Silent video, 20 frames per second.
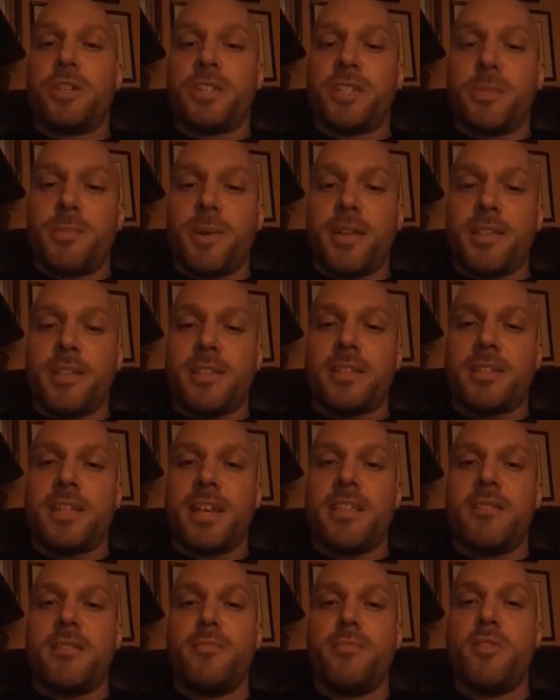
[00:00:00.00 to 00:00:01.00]
about to say,
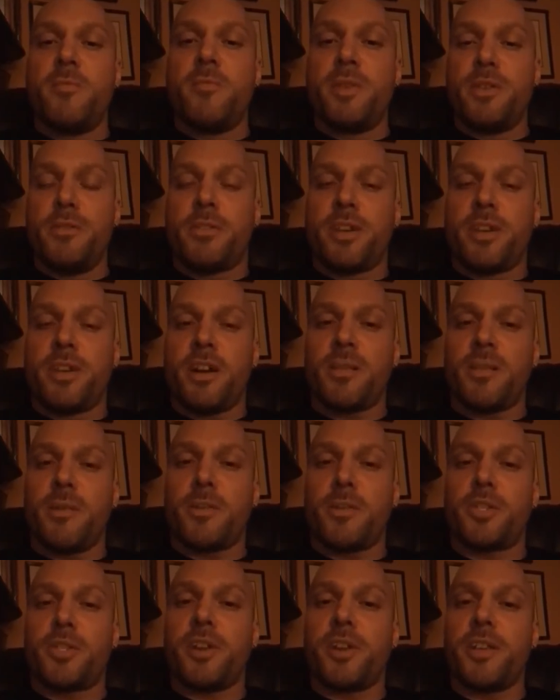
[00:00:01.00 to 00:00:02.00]
we talked
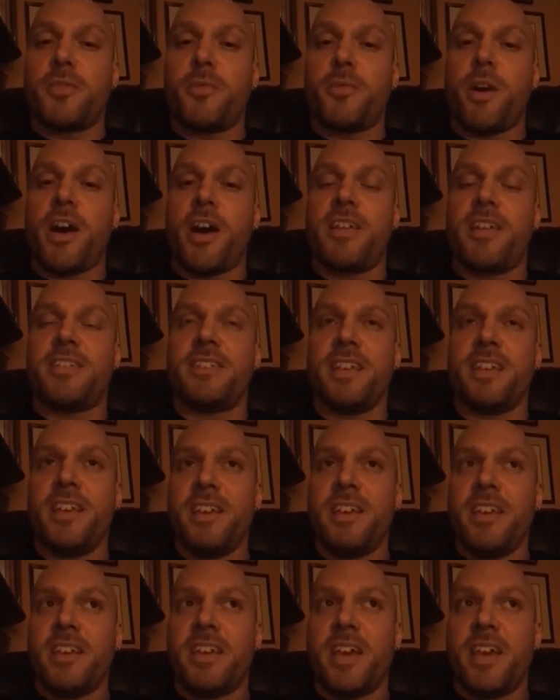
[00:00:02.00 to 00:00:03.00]
about
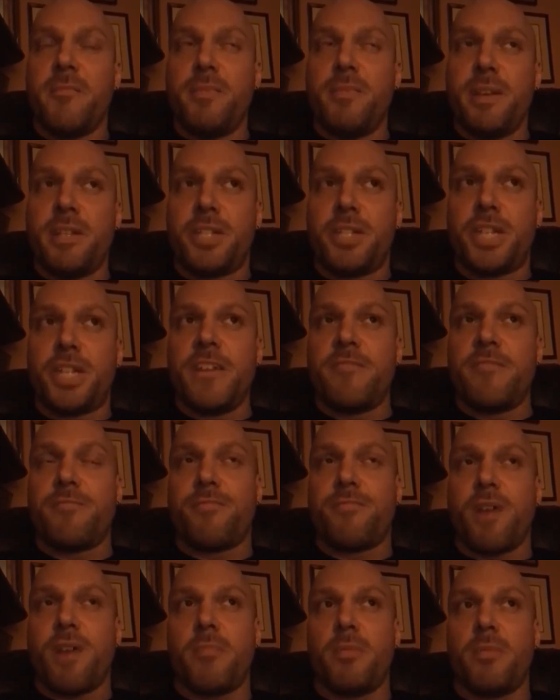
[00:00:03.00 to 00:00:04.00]
can be achieved
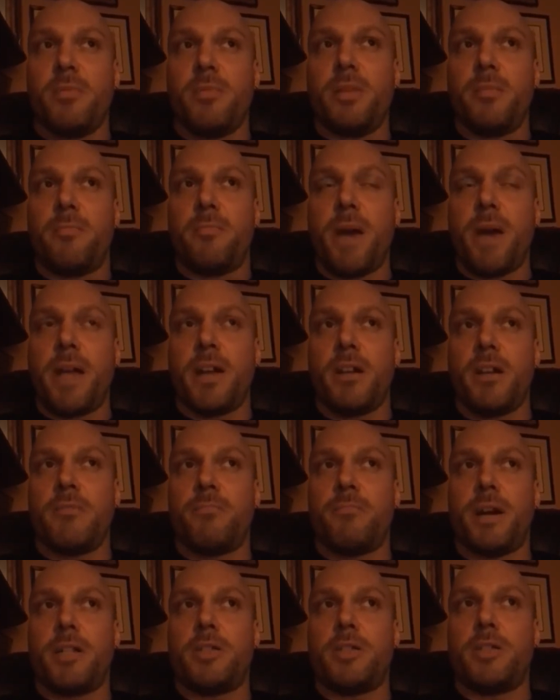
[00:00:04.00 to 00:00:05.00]
probably better
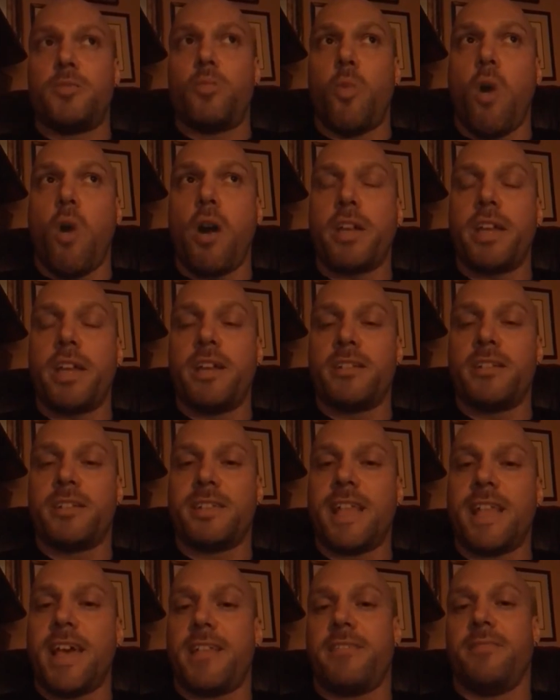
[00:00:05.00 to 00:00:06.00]
by walking a
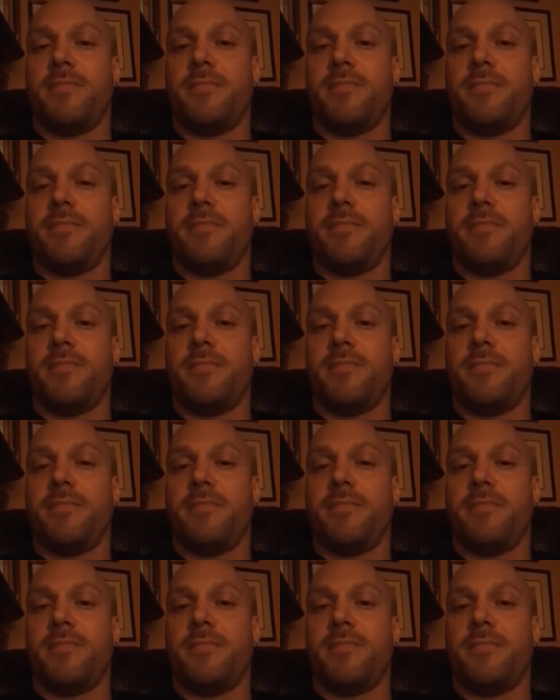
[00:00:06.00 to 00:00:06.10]
sled.